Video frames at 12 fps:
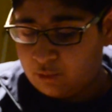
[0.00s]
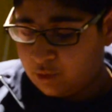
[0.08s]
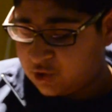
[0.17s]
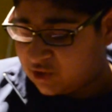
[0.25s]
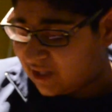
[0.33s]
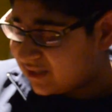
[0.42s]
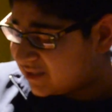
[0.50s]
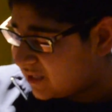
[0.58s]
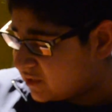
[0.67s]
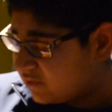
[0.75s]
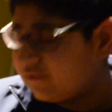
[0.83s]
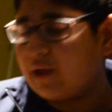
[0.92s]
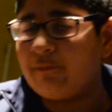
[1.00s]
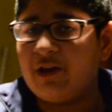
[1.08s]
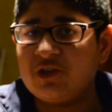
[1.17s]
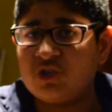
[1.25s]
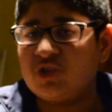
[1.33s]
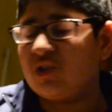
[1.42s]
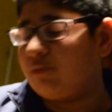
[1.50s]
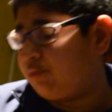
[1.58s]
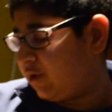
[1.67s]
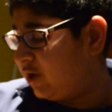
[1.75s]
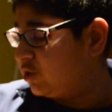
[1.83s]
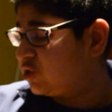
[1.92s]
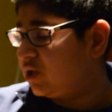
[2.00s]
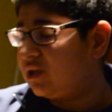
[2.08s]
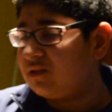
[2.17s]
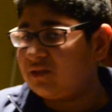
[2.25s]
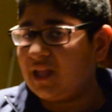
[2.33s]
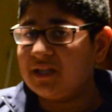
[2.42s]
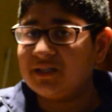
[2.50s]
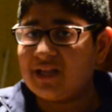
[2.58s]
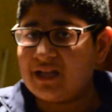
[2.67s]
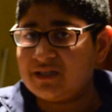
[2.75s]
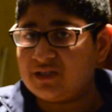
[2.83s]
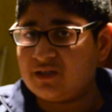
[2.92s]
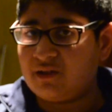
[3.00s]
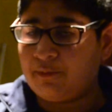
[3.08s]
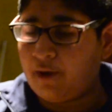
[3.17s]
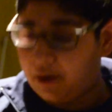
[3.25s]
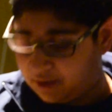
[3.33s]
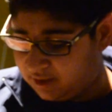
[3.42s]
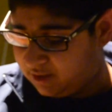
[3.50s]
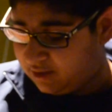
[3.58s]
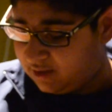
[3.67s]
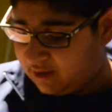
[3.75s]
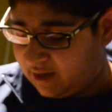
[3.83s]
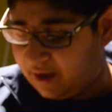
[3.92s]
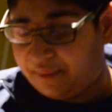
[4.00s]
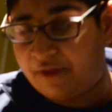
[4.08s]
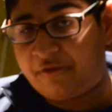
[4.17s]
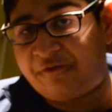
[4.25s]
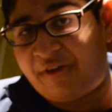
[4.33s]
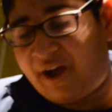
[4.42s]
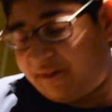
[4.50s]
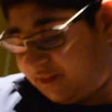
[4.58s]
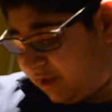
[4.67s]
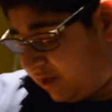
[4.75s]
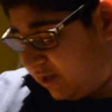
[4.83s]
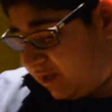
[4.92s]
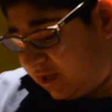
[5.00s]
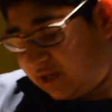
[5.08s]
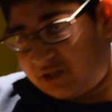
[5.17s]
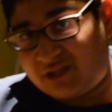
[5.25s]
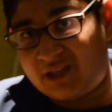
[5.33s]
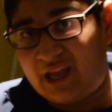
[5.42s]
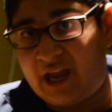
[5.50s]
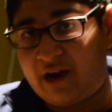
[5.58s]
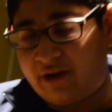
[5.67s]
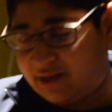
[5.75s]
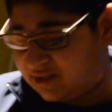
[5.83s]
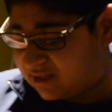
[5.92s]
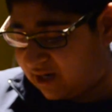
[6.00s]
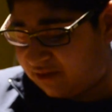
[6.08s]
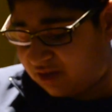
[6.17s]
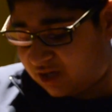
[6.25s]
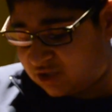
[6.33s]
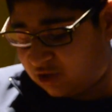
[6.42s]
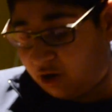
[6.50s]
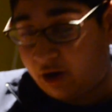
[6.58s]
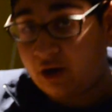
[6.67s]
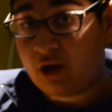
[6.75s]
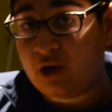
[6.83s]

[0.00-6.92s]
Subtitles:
which then sends the vibrations to the bridge, then sends it to the body, and then finally into the air inside of the guitar,